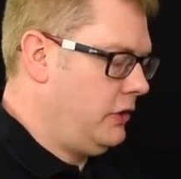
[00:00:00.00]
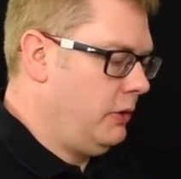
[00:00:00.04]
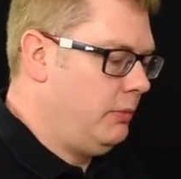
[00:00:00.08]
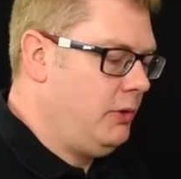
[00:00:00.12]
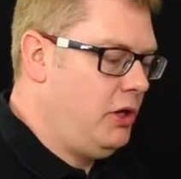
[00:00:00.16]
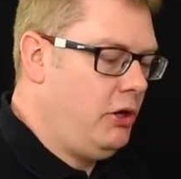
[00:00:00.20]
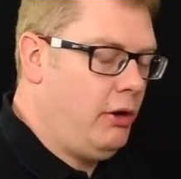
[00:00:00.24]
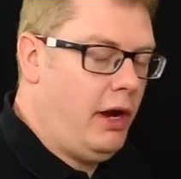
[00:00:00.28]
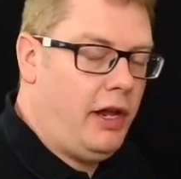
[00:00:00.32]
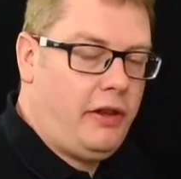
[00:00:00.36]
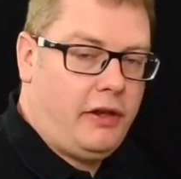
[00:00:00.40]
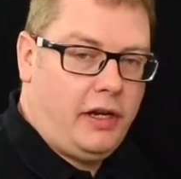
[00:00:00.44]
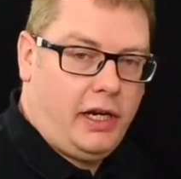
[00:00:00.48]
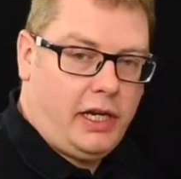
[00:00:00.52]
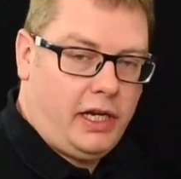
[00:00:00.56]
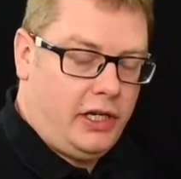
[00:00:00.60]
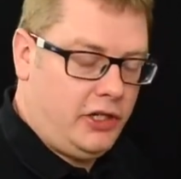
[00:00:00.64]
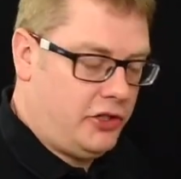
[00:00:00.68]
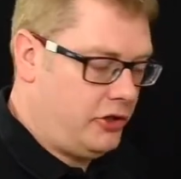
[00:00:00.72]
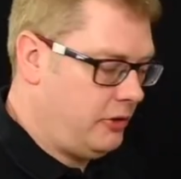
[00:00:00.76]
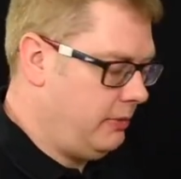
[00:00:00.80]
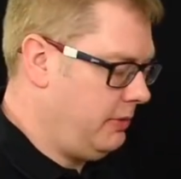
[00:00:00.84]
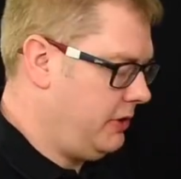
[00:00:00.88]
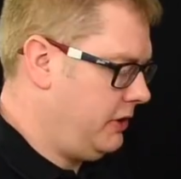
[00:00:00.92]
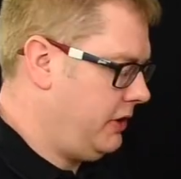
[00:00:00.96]
Some new
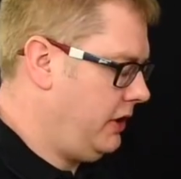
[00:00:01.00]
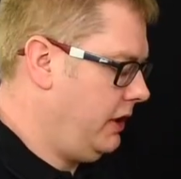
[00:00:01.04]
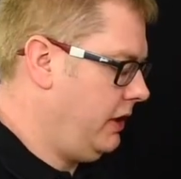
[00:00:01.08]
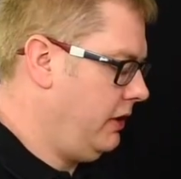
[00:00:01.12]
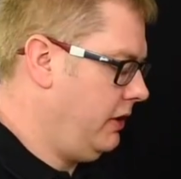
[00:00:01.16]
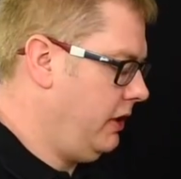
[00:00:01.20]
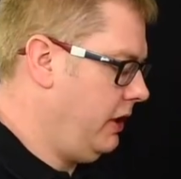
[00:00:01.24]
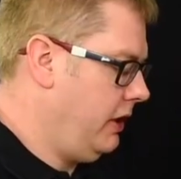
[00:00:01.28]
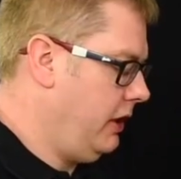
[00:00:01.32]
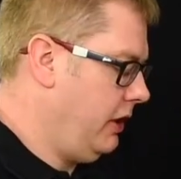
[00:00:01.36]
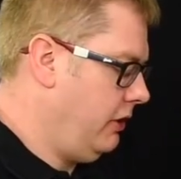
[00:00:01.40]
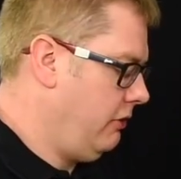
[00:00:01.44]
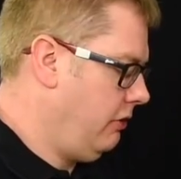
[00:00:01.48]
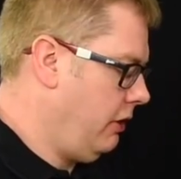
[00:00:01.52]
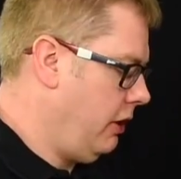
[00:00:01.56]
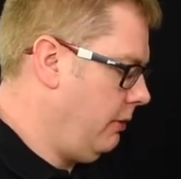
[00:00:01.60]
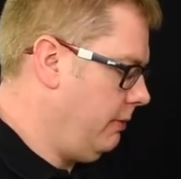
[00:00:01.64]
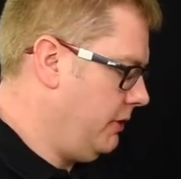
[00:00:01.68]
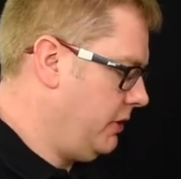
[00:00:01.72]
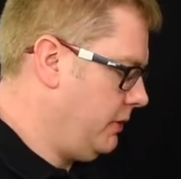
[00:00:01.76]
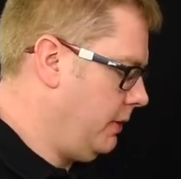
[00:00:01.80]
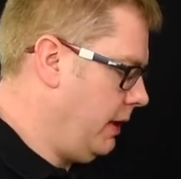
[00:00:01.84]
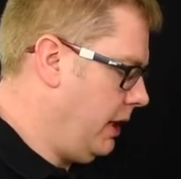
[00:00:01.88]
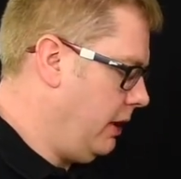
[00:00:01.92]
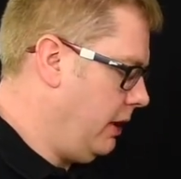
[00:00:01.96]
ethnic instruments in the Krome